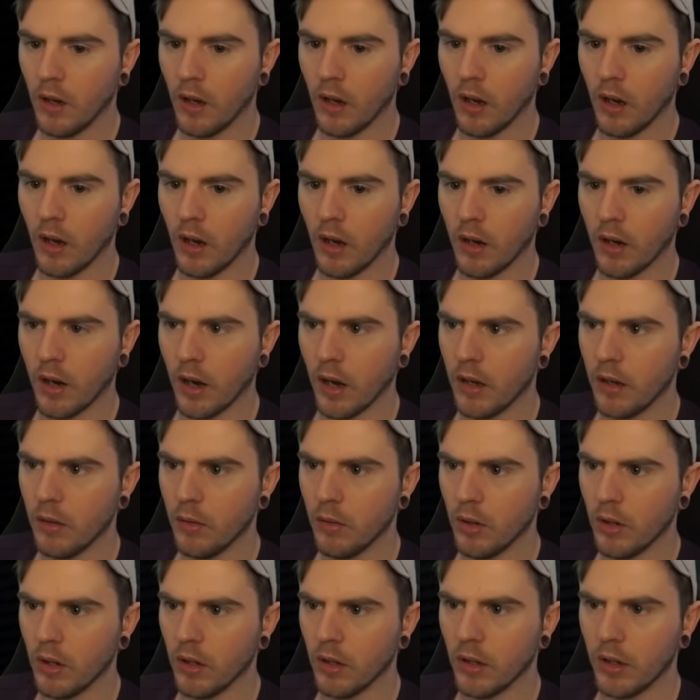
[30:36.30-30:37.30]
Okay,
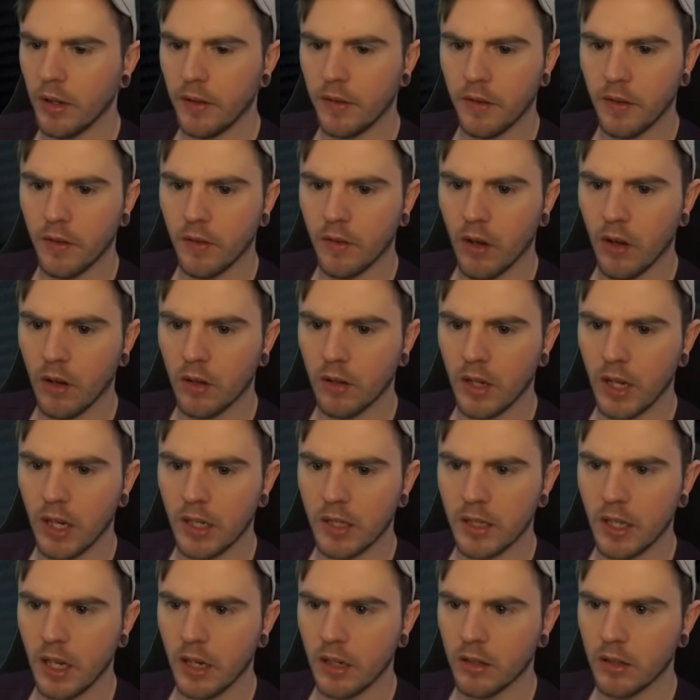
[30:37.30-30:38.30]
well, if you've got
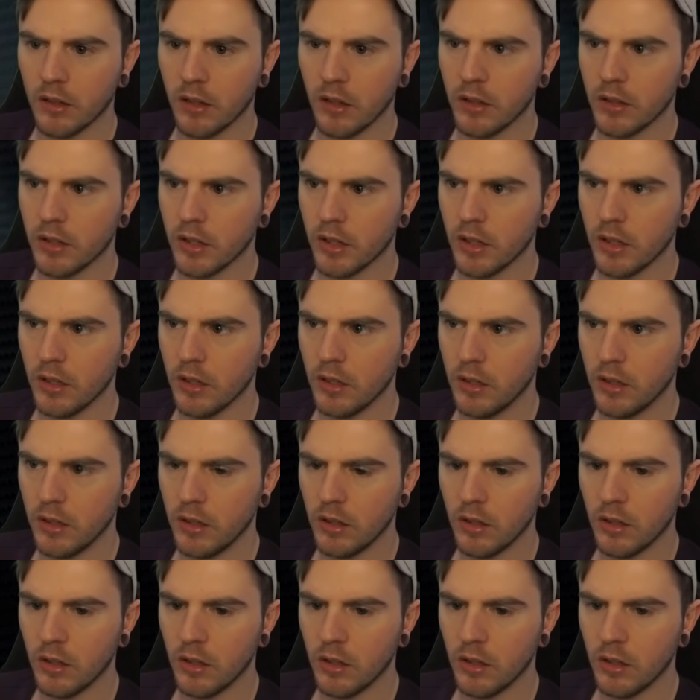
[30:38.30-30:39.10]
9-10, good luck to you.